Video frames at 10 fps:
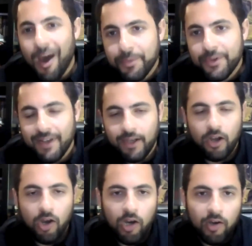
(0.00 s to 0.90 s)
uptick
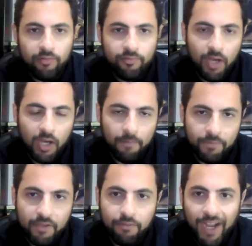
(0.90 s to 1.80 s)
of
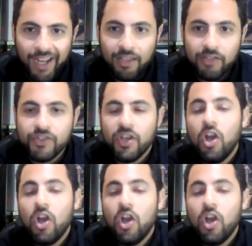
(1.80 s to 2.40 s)
violence,